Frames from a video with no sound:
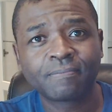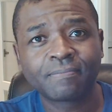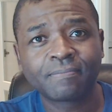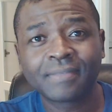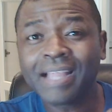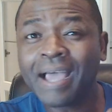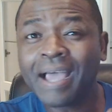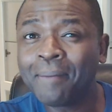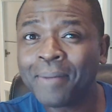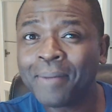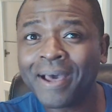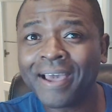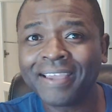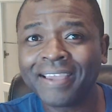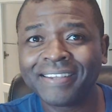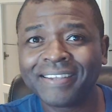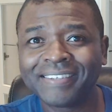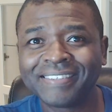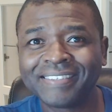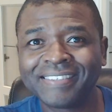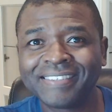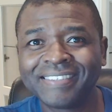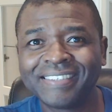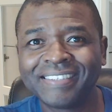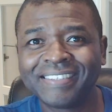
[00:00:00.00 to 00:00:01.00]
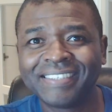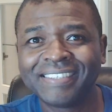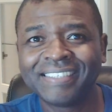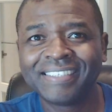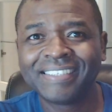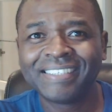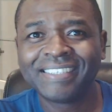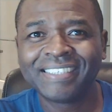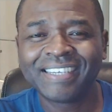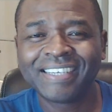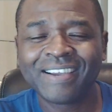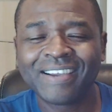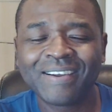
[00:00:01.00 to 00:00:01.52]
not mine.
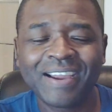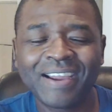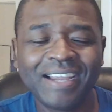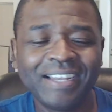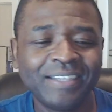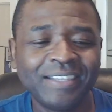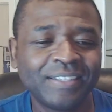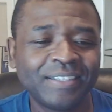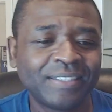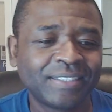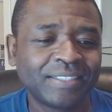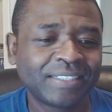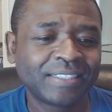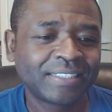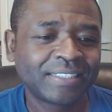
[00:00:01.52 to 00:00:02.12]
All right?